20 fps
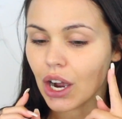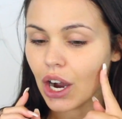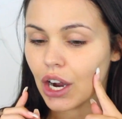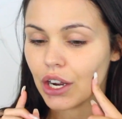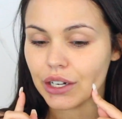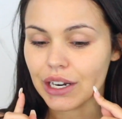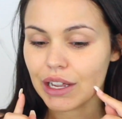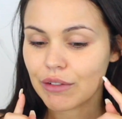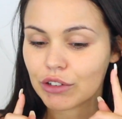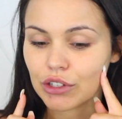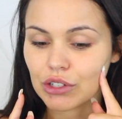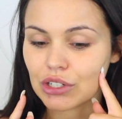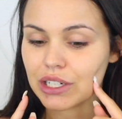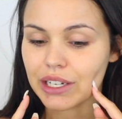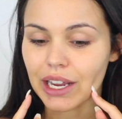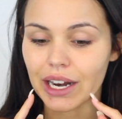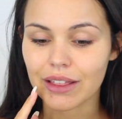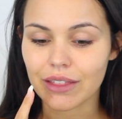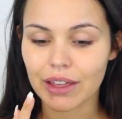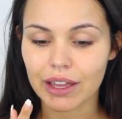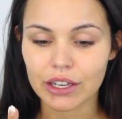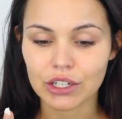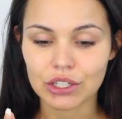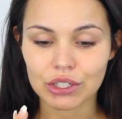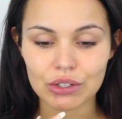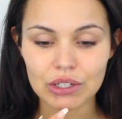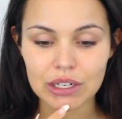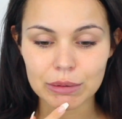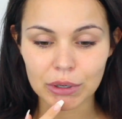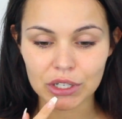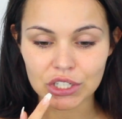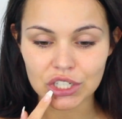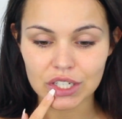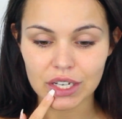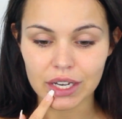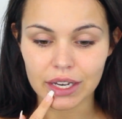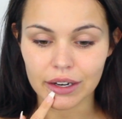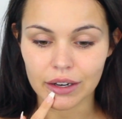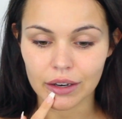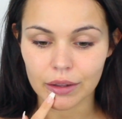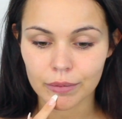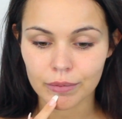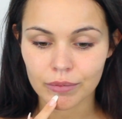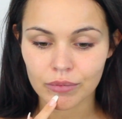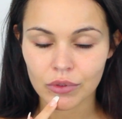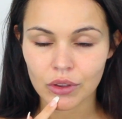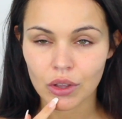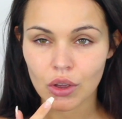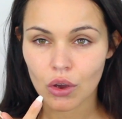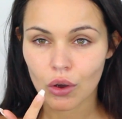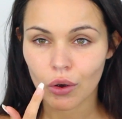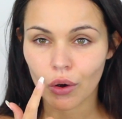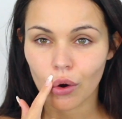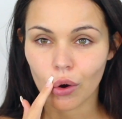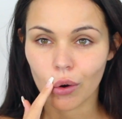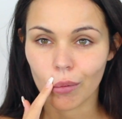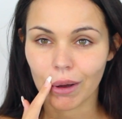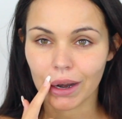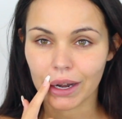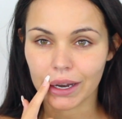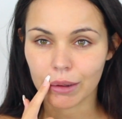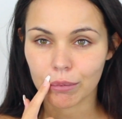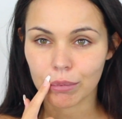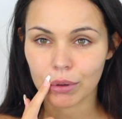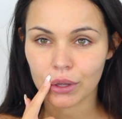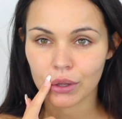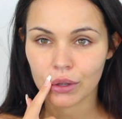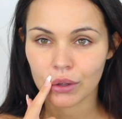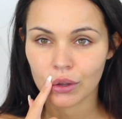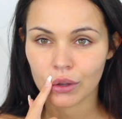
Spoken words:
I never usually get it there. It's usually my chin or my lip